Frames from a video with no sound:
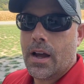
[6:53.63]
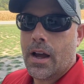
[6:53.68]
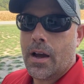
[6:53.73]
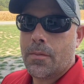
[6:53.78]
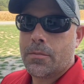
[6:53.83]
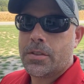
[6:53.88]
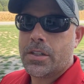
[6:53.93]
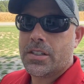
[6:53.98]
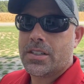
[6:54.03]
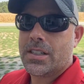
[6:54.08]

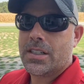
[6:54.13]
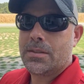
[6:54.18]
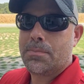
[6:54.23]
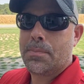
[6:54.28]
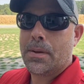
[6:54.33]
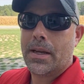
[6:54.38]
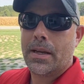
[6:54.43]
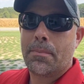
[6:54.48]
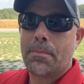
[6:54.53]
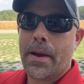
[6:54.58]
Just these
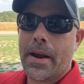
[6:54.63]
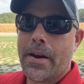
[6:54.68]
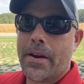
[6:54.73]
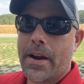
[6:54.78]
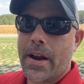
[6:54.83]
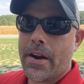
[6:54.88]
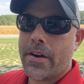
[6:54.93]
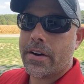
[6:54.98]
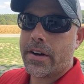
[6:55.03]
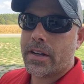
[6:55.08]
big bare
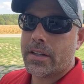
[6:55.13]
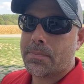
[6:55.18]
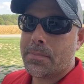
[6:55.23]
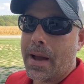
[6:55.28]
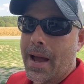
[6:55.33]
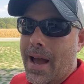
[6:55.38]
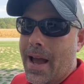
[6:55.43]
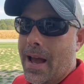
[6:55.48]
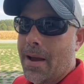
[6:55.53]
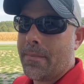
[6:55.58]
areas
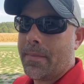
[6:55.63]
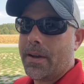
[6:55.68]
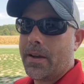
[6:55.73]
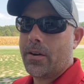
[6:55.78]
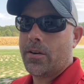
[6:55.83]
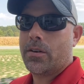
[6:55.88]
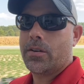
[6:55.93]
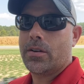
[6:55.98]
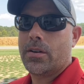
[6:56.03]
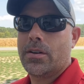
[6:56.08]
behind me
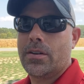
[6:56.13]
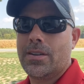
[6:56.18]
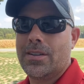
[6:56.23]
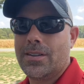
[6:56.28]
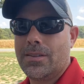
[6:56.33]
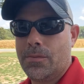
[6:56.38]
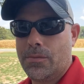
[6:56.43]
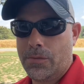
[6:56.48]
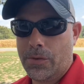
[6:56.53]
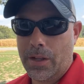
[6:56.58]
are
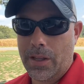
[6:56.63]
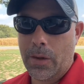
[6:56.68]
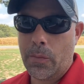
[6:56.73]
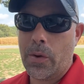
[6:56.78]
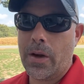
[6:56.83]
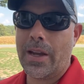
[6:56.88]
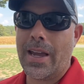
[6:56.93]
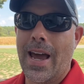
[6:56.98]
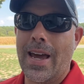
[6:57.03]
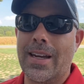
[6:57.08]
really
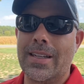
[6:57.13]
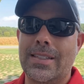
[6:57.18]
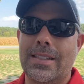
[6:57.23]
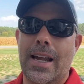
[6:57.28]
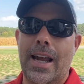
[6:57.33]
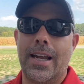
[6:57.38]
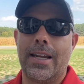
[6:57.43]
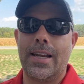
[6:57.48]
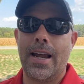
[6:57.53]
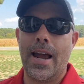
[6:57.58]
what kind of
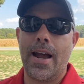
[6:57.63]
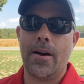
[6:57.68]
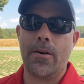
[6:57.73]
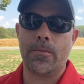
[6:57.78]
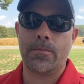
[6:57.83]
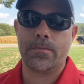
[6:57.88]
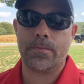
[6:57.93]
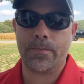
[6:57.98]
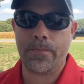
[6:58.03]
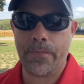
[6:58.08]
stand out.
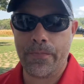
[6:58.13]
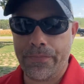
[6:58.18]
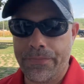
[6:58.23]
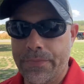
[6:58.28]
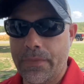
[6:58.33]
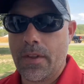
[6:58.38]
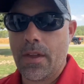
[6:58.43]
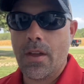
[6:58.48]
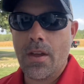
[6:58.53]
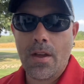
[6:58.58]

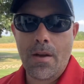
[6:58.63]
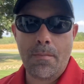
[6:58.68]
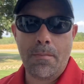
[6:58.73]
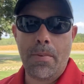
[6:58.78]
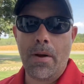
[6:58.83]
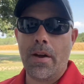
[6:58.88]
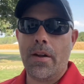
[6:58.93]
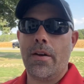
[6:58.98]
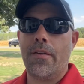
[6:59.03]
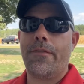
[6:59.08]

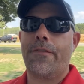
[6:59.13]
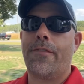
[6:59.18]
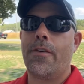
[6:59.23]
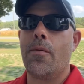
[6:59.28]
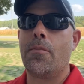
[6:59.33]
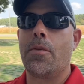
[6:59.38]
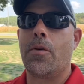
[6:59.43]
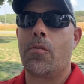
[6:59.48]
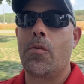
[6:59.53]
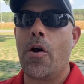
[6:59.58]
But
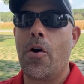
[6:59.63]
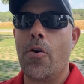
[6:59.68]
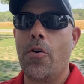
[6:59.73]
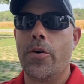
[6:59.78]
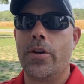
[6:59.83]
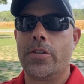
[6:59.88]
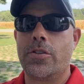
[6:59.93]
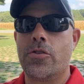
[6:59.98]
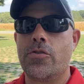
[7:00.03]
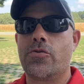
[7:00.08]
from the road,
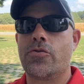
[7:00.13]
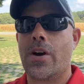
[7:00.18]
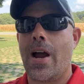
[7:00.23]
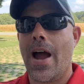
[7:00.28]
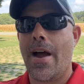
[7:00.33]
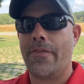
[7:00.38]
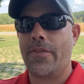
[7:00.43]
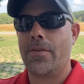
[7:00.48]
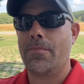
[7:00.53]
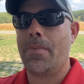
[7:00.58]
as you're
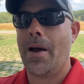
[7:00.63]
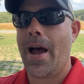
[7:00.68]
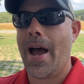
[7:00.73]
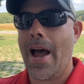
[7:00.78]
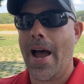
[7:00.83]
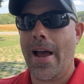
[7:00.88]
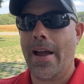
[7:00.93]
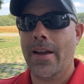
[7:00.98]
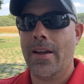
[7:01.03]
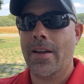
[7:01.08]
driving by,